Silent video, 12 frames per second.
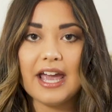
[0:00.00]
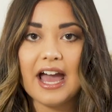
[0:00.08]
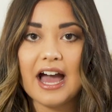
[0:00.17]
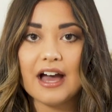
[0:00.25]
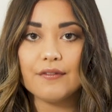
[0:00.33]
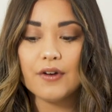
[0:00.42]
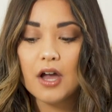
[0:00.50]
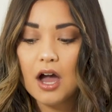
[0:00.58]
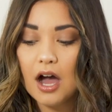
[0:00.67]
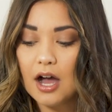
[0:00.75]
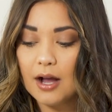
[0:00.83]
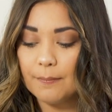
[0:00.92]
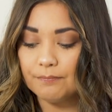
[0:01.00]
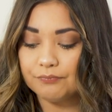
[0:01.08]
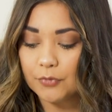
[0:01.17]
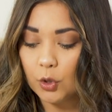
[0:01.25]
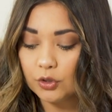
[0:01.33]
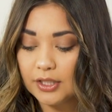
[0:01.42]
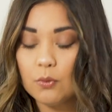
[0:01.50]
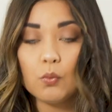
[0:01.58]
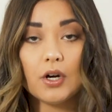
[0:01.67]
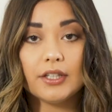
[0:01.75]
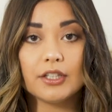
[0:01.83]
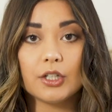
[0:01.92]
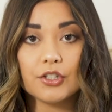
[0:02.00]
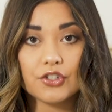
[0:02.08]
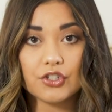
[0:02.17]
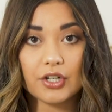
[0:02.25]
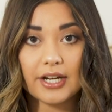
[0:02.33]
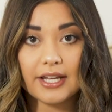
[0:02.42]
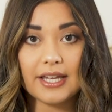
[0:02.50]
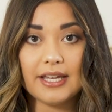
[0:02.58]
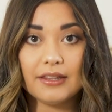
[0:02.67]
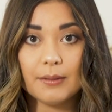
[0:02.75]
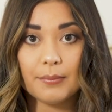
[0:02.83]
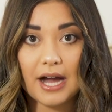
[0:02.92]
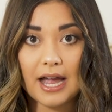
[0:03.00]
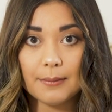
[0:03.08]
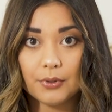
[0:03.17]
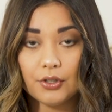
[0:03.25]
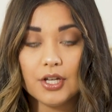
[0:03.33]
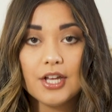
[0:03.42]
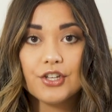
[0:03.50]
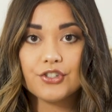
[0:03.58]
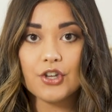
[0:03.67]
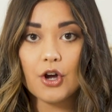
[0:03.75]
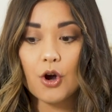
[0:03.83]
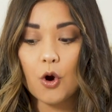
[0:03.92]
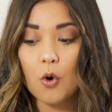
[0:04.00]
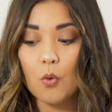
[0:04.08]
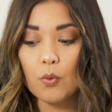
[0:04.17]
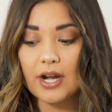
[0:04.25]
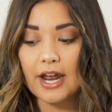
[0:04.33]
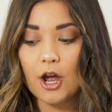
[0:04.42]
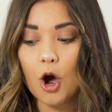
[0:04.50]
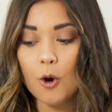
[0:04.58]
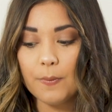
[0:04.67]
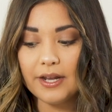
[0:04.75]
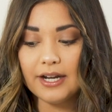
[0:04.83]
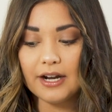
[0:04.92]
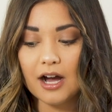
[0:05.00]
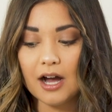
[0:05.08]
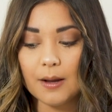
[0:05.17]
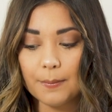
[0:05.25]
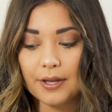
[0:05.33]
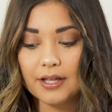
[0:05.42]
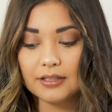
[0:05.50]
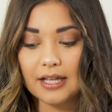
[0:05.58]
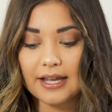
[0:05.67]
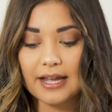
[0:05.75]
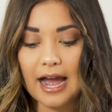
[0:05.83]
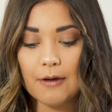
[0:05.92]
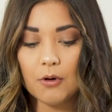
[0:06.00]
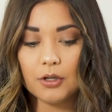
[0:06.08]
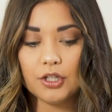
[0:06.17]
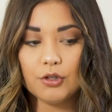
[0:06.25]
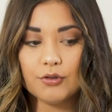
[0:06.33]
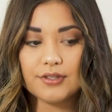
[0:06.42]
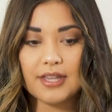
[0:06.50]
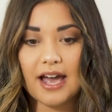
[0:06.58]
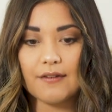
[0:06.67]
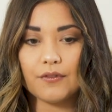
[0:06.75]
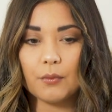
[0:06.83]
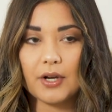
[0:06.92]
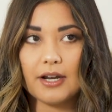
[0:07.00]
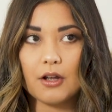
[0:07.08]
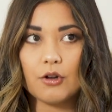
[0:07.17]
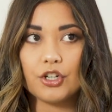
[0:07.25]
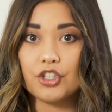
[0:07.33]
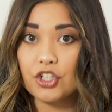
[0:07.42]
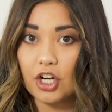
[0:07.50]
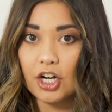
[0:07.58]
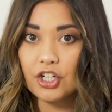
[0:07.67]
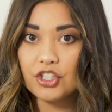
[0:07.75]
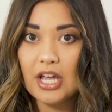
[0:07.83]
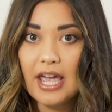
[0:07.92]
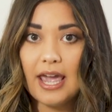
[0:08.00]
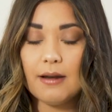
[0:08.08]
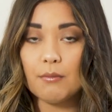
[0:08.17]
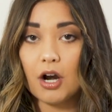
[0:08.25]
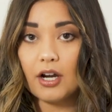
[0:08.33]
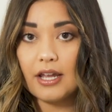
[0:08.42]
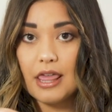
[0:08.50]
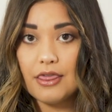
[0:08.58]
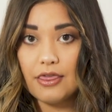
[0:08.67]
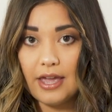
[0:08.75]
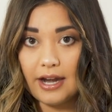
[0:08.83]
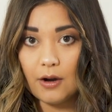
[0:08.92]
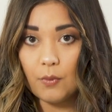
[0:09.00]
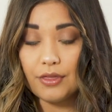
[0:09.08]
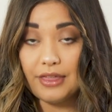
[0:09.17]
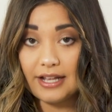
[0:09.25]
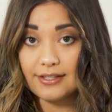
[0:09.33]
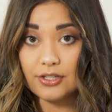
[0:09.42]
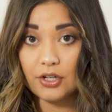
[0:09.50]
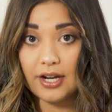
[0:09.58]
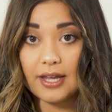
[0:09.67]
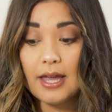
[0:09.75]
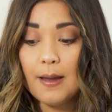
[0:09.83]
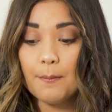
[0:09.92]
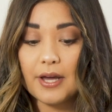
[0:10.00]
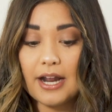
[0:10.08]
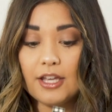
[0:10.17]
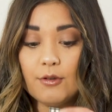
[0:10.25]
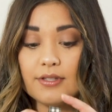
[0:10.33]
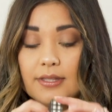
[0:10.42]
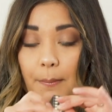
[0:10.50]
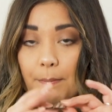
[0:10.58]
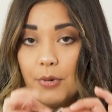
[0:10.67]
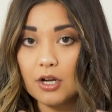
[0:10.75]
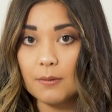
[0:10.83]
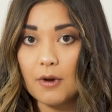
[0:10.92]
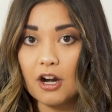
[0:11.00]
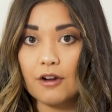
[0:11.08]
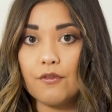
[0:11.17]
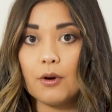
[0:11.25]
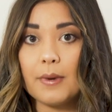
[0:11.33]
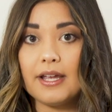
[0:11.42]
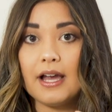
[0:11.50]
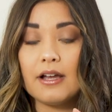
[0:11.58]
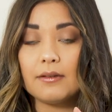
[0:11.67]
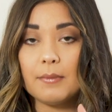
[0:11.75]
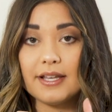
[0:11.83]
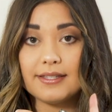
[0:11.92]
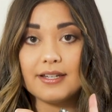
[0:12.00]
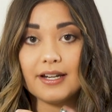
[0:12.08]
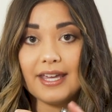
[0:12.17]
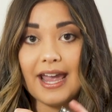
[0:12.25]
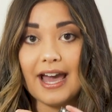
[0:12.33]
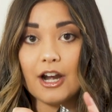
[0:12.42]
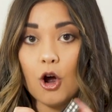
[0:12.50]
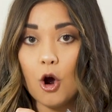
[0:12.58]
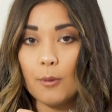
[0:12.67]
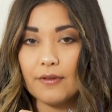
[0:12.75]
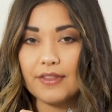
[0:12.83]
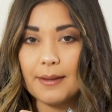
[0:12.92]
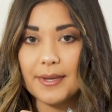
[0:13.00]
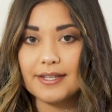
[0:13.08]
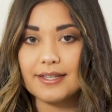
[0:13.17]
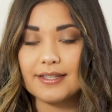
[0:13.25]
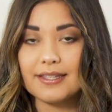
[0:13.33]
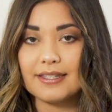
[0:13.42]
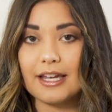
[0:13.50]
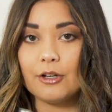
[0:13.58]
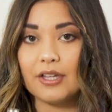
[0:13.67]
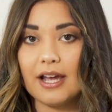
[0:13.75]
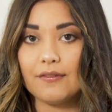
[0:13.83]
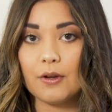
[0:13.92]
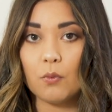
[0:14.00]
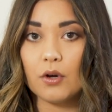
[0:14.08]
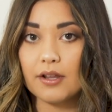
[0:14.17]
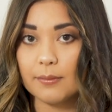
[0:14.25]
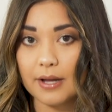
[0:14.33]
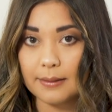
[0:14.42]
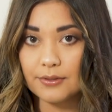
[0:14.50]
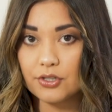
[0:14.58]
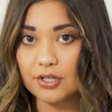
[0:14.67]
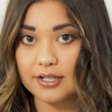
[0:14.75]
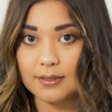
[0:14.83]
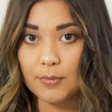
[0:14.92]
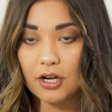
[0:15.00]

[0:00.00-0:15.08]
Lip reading: have only one little string in the Bible. So when I open it up, like, I will use that for when I go to church and mark it there with that string. But I use the bookmark for my study at home, if that makes sense, since I only have like one of the Bible strings